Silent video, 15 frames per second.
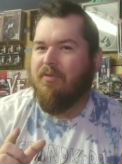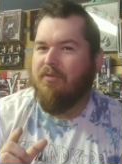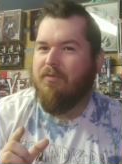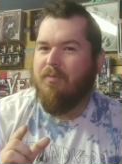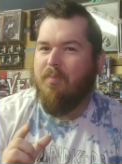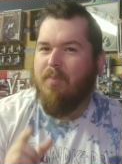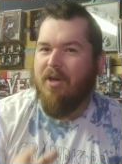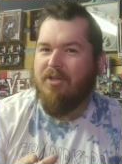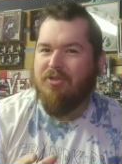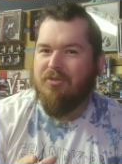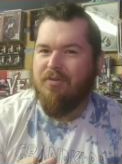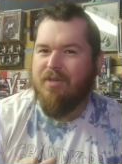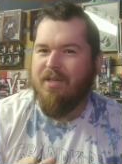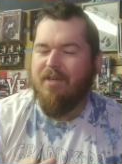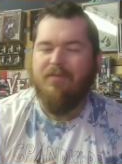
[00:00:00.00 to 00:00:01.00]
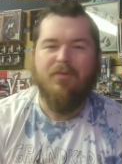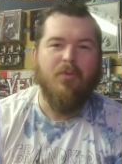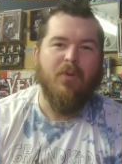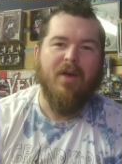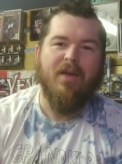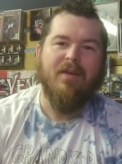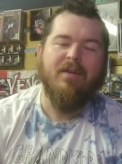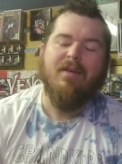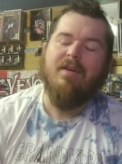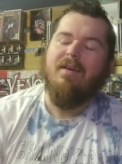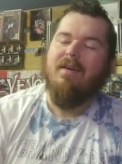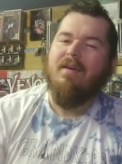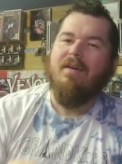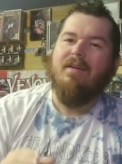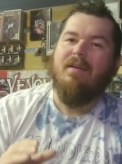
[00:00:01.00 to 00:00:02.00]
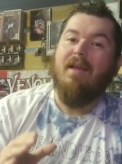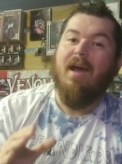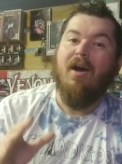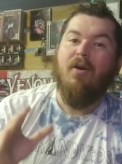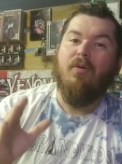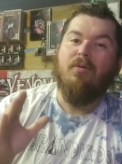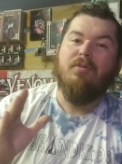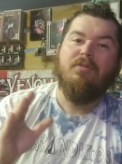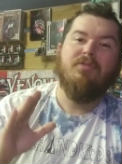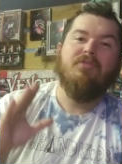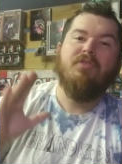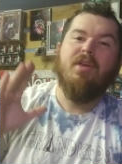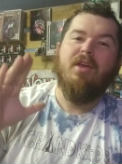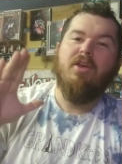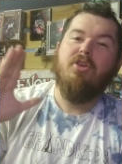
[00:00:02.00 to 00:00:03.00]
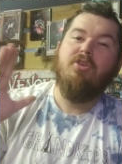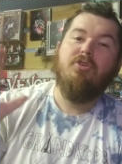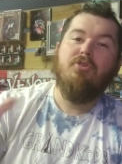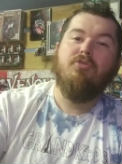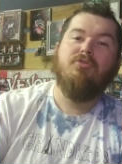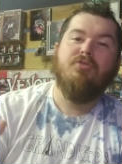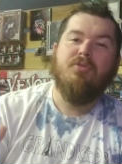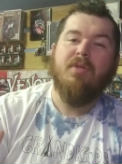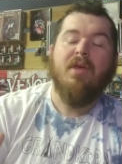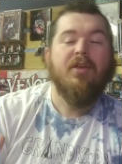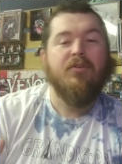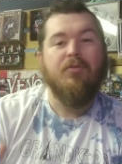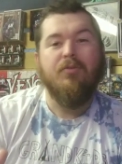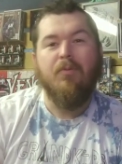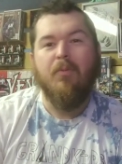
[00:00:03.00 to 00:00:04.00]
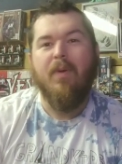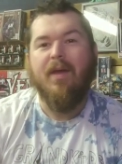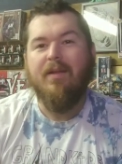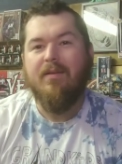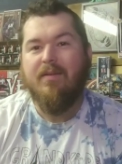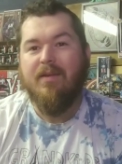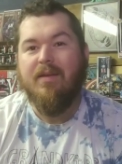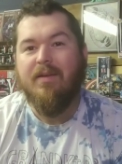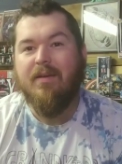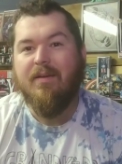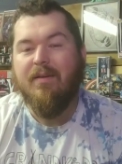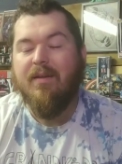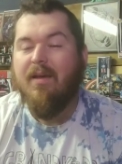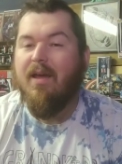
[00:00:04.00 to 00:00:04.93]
a special giveaway. Now, to say a huge thank you to Wayne Deacon,